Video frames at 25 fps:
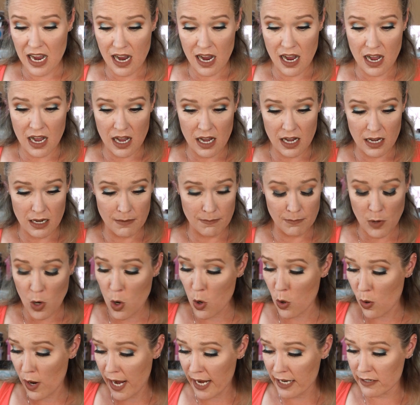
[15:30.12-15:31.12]
um,
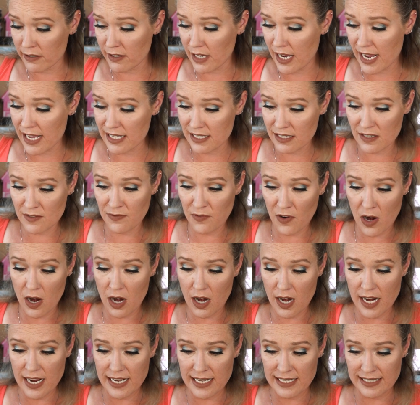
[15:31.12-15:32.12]
oh, and as
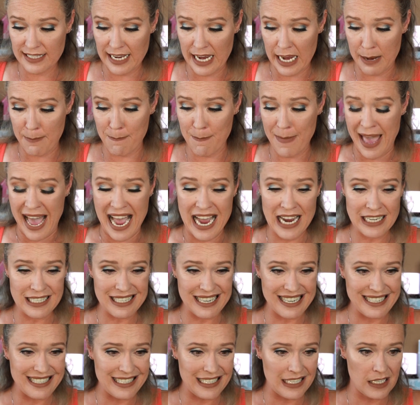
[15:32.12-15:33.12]
far as a mat,
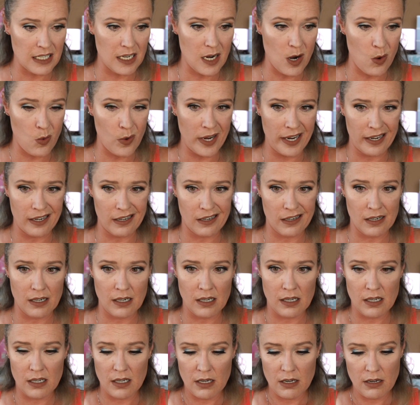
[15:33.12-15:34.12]
I did go in
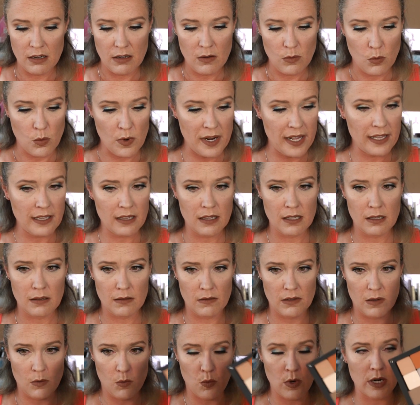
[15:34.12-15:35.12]

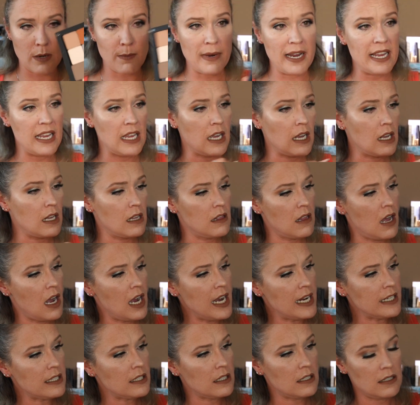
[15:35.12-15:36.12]
with one of my
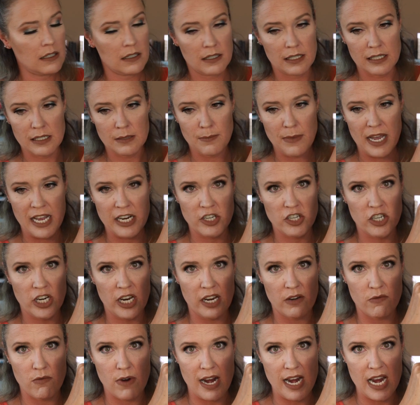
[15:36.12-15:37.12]
Inglot this matte
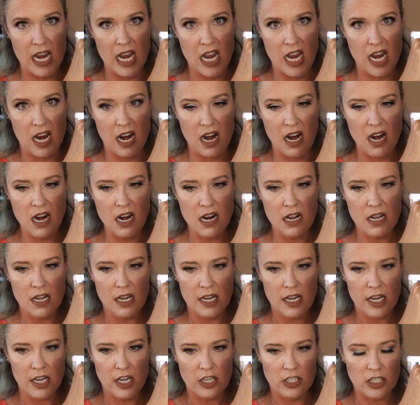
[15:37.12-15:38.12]
shade right here,
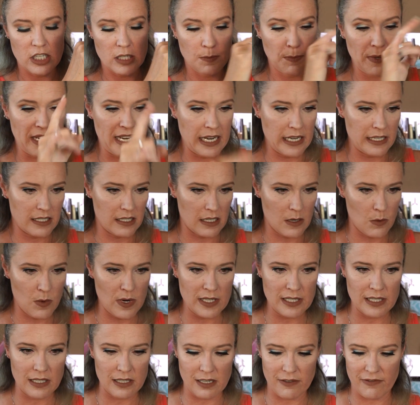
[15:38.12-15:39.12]
just because there
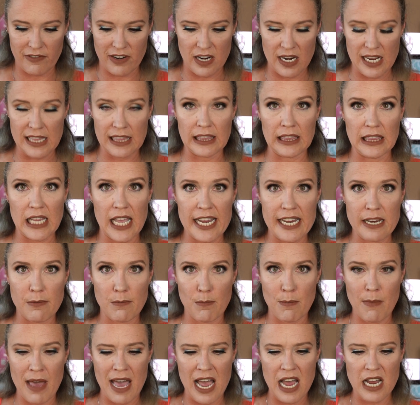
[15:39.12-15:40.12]
wasn't a very light
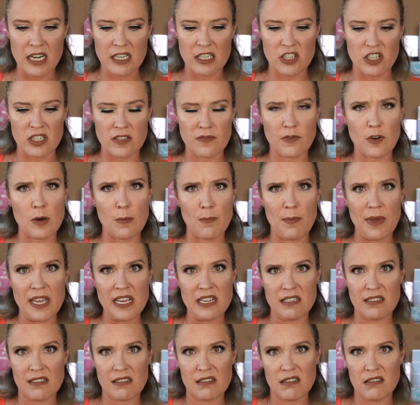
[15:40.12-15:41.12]
matte just for
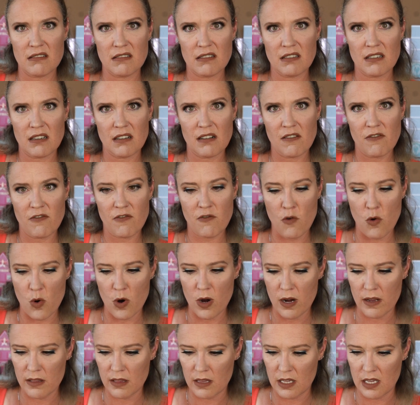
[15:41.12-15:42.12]
base
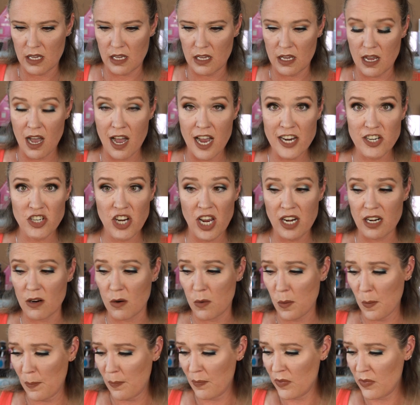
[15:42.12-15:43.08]
for the eyeshadow.